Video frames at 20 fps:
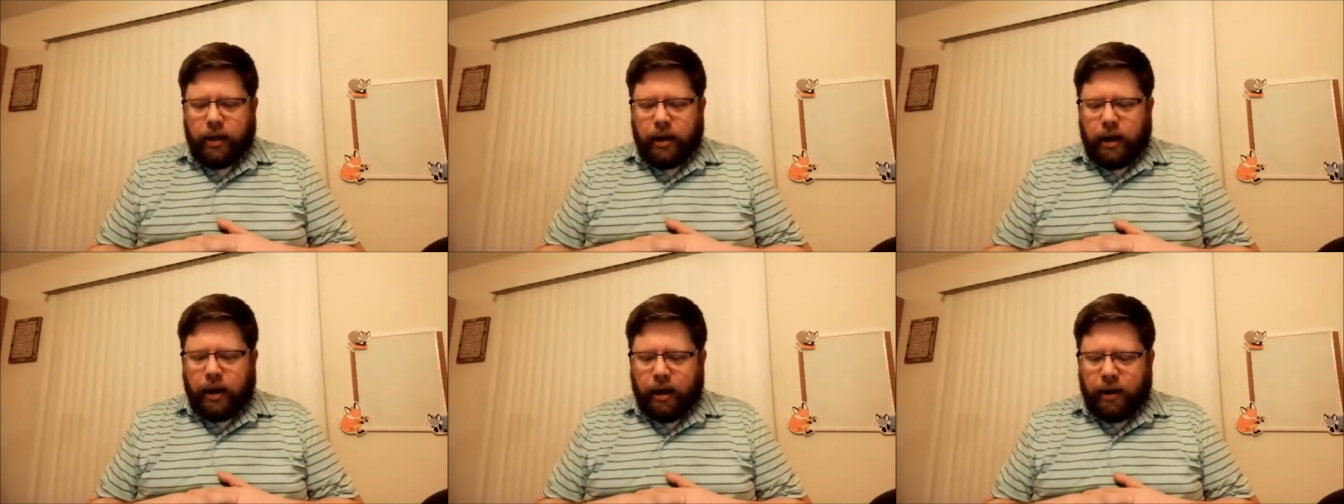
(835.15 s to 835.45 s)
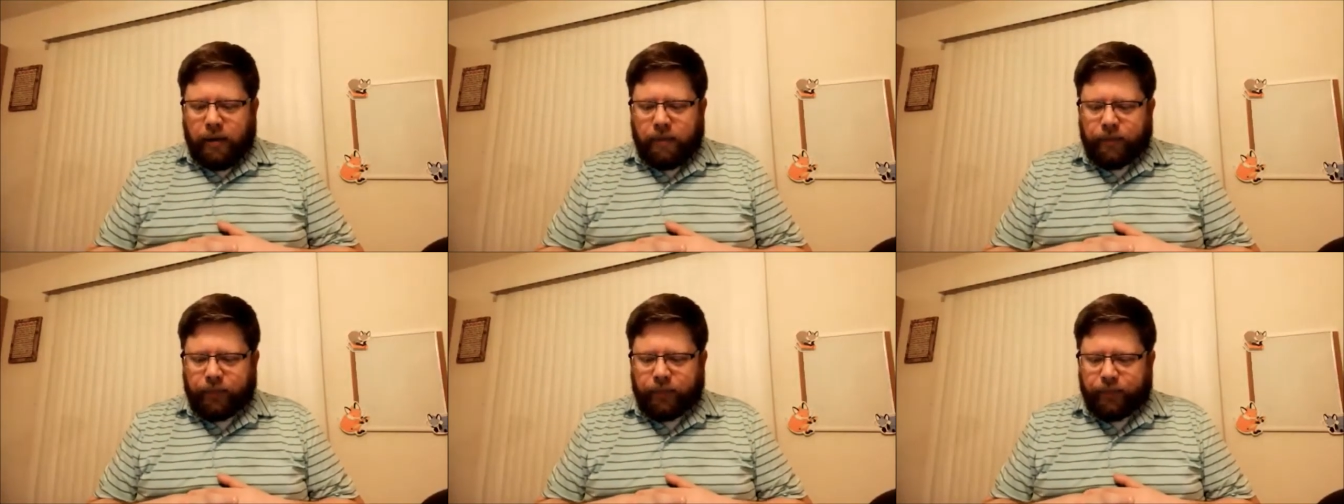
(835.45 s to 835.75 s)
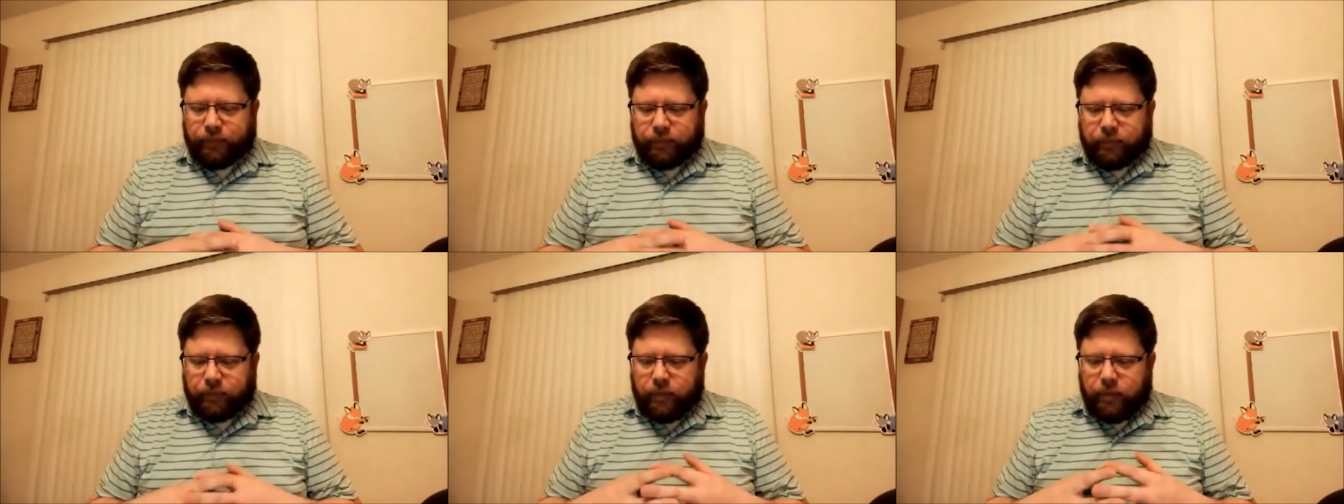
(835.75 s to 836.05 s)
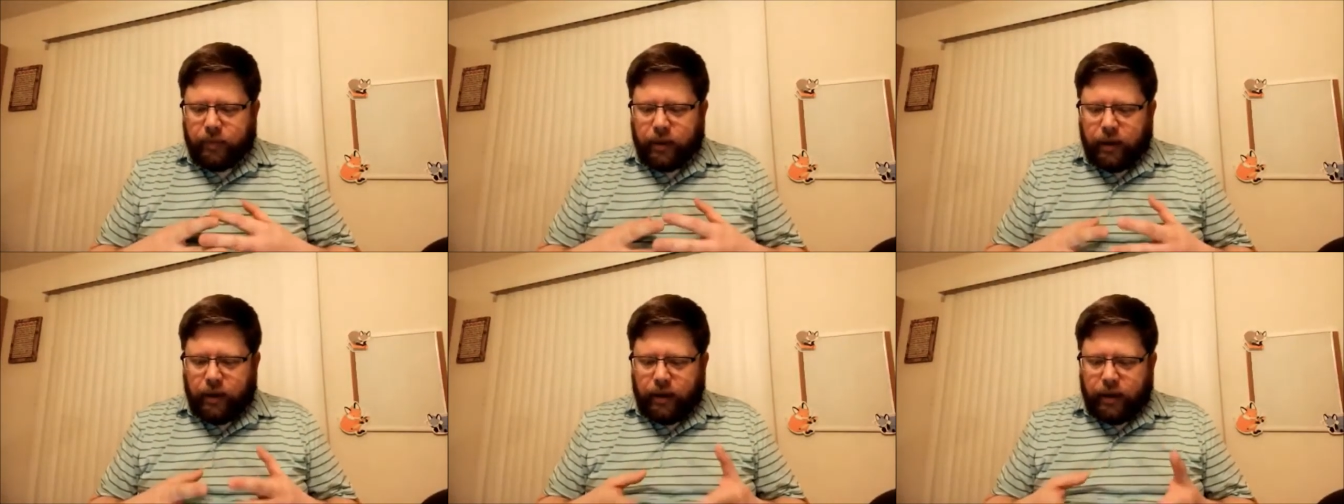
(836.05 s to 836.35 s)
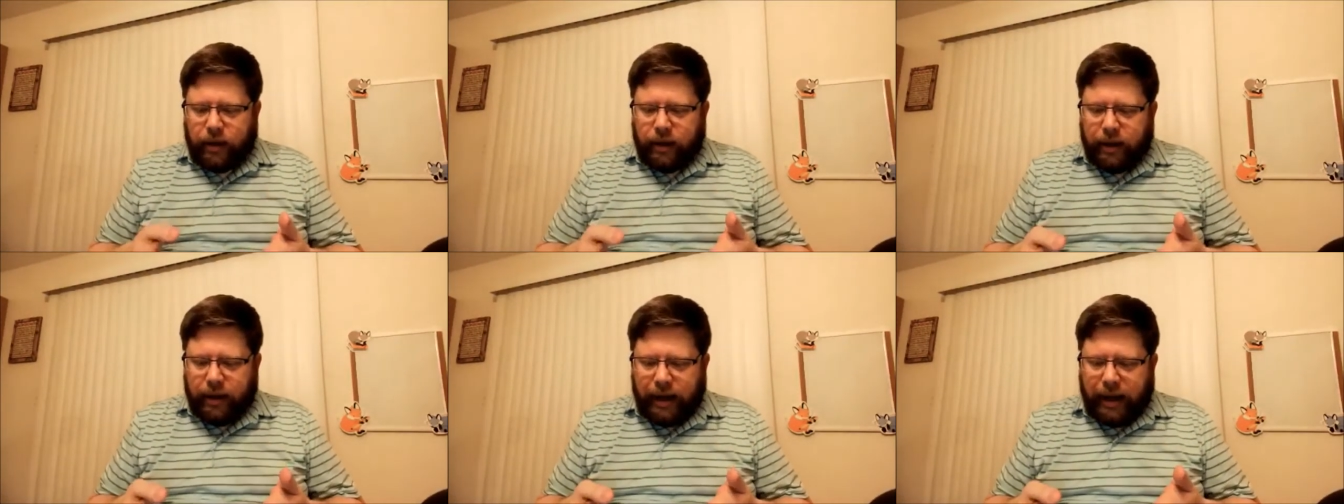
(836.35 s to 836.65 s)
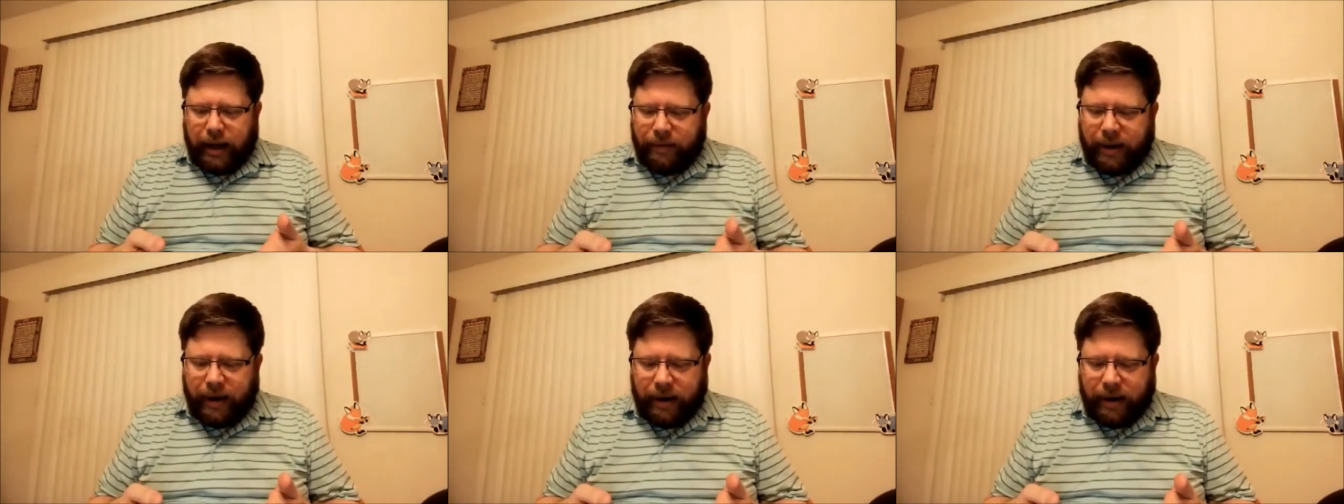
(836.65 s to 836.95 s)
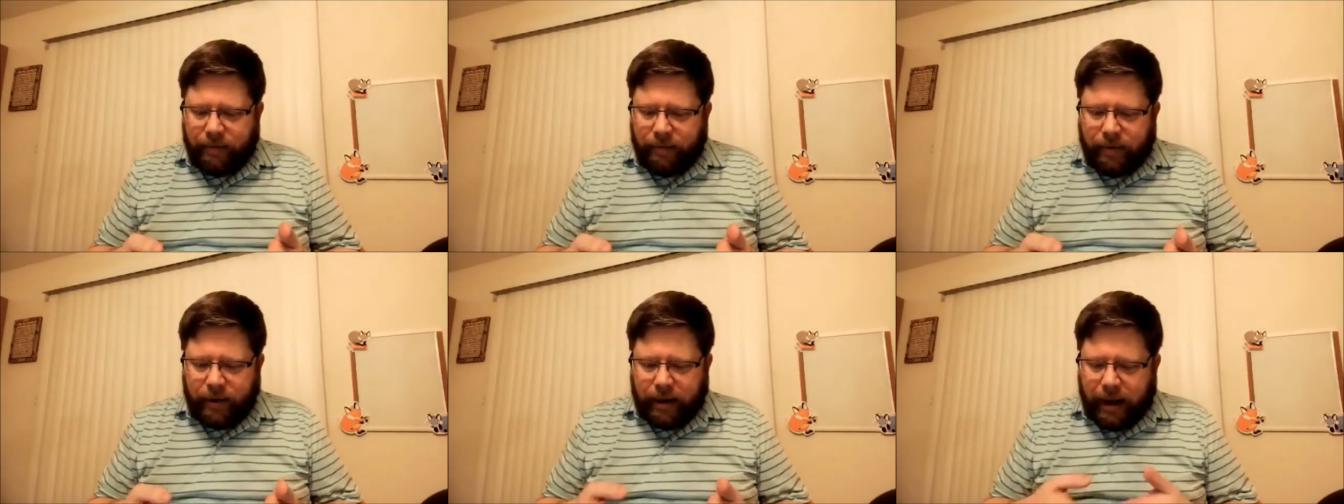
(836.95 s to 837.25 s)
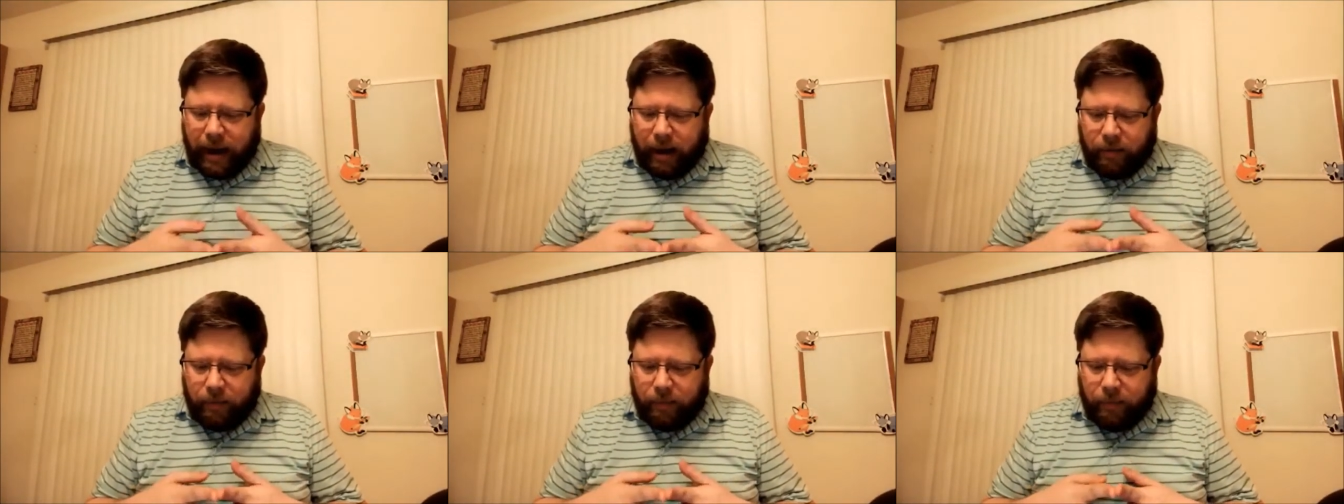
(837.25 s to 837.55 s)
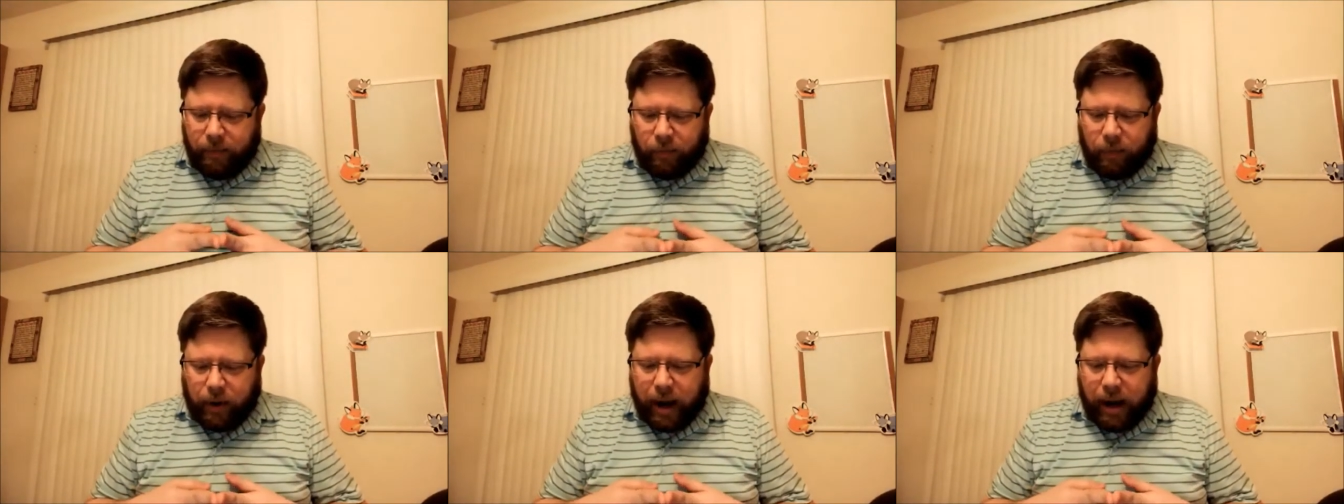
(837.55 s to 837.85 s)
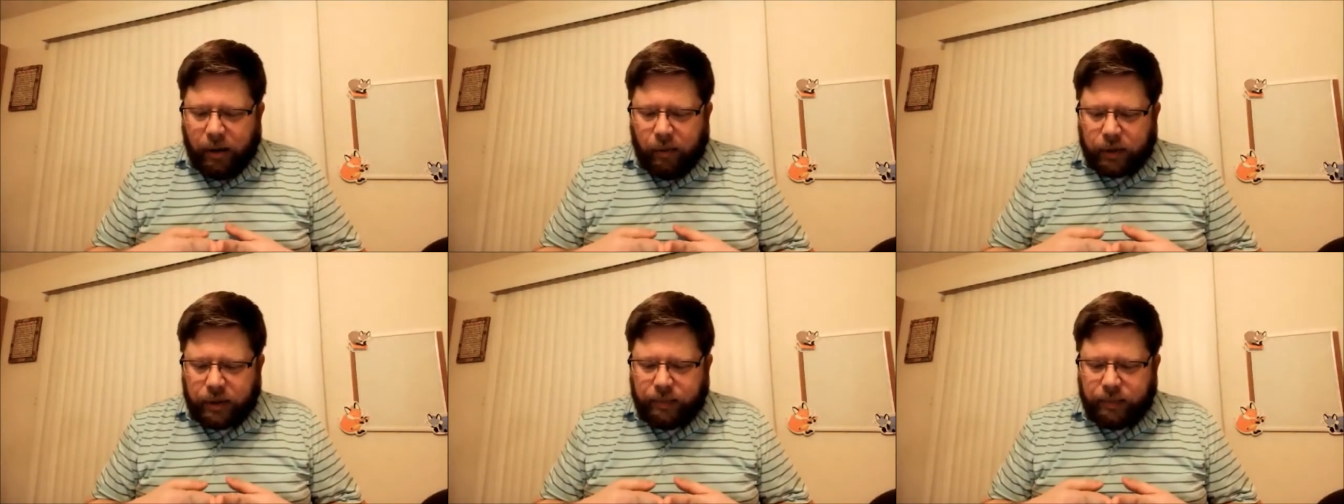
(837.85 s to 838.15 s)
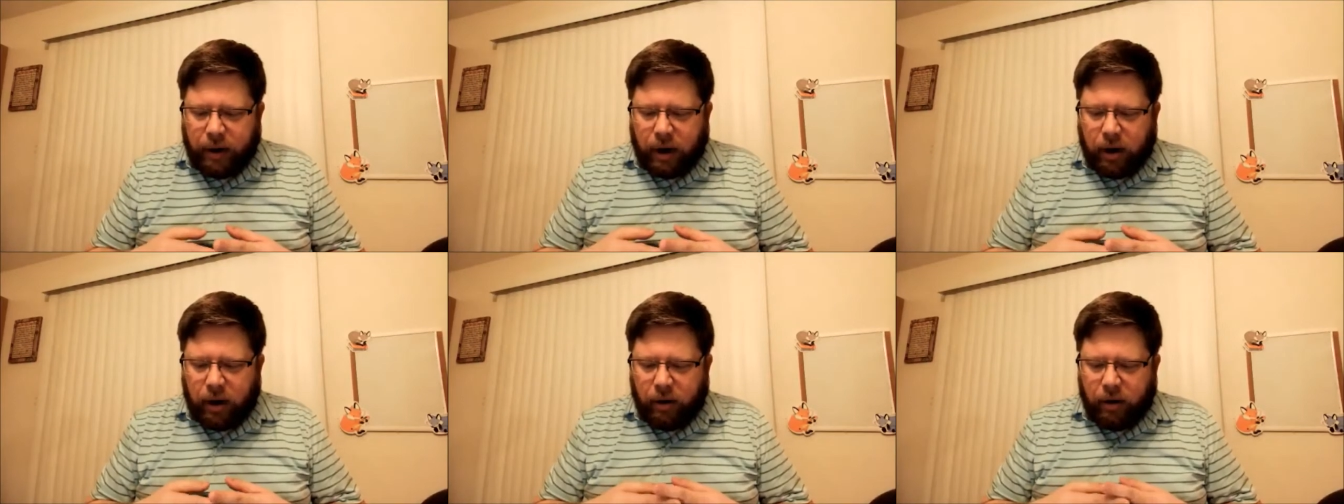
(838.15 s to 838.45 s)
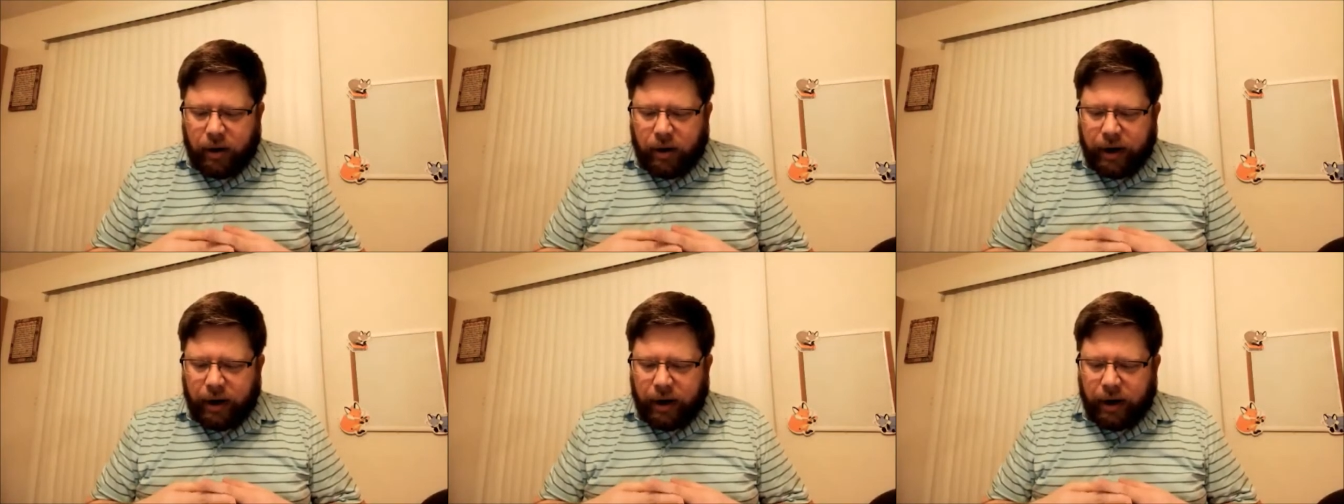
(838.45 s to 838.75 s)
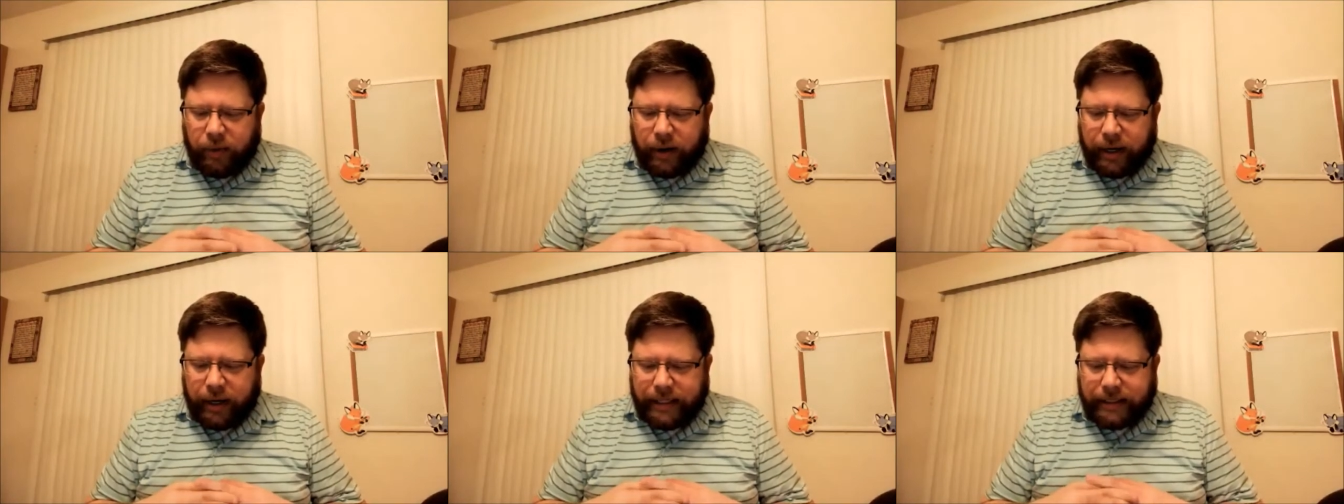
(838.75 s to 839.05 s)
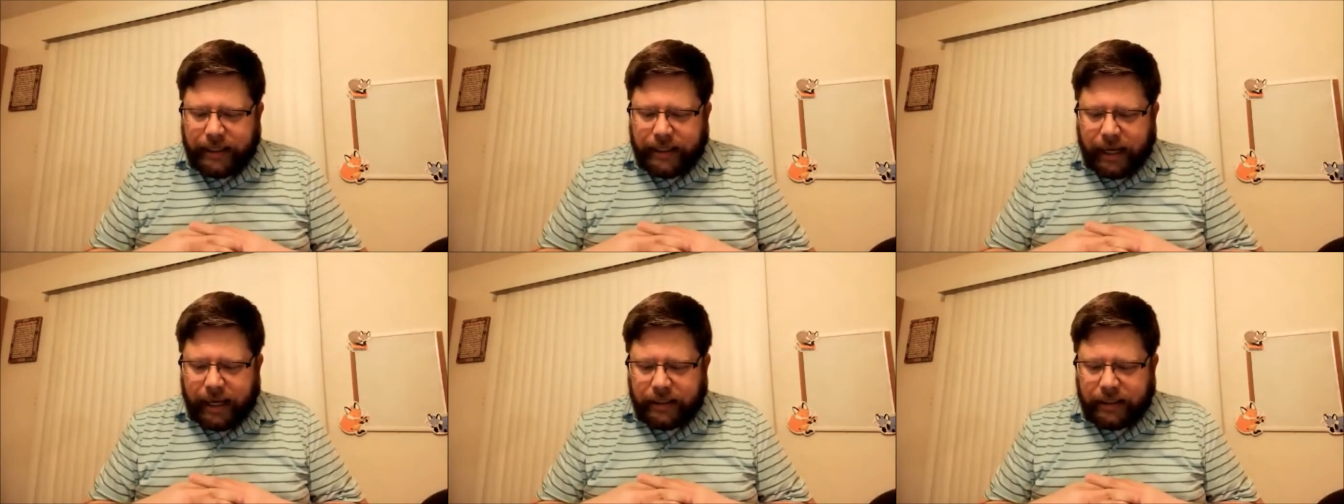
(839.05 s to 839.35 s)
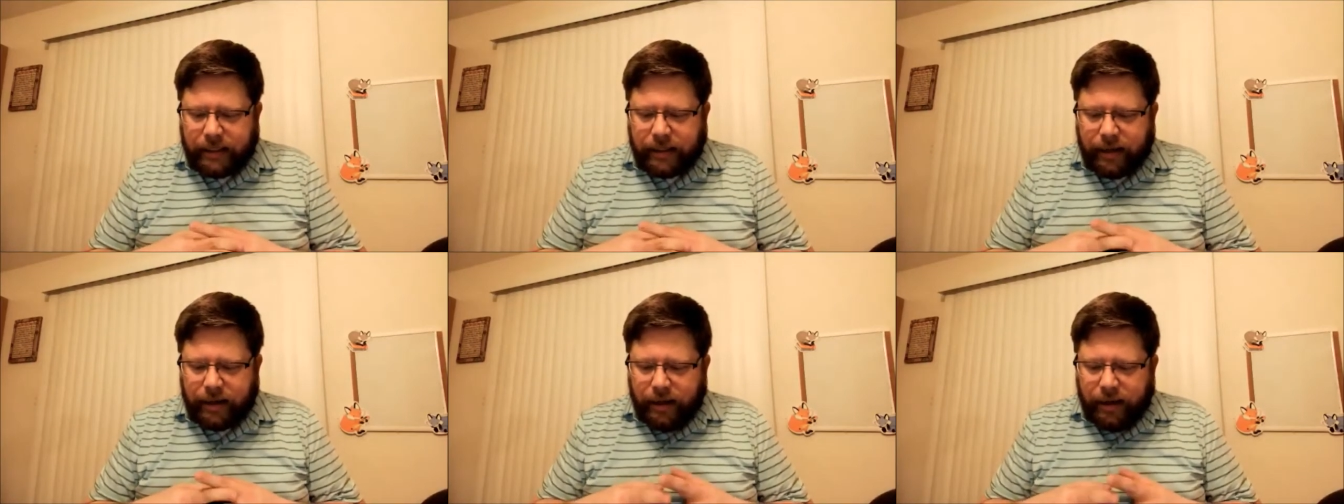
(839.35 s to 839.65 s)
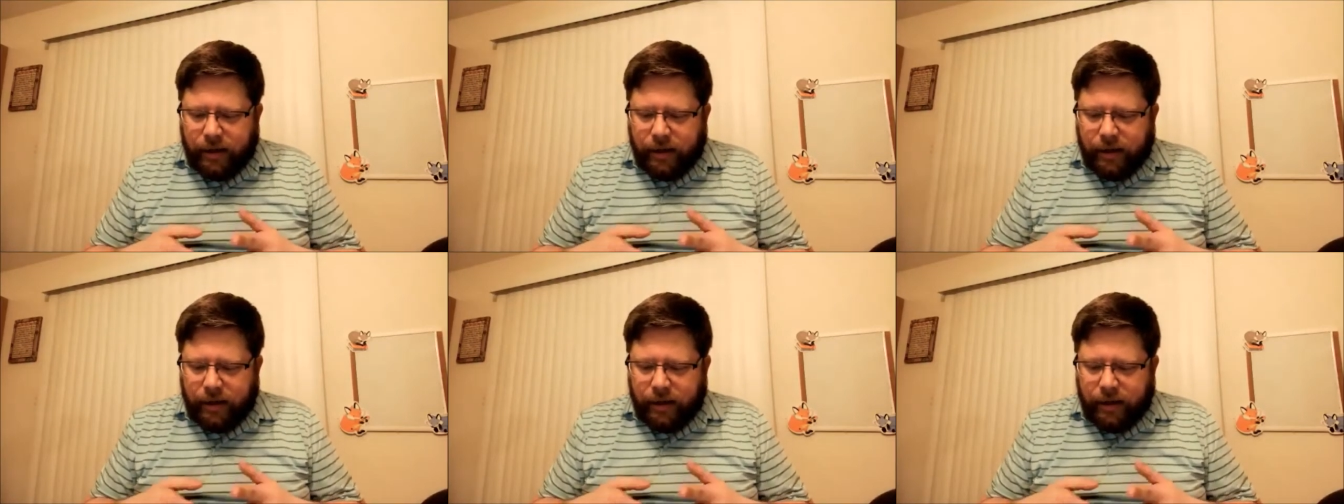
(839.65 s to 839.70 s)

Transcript: Um, I mean, how right was Paul here when he says,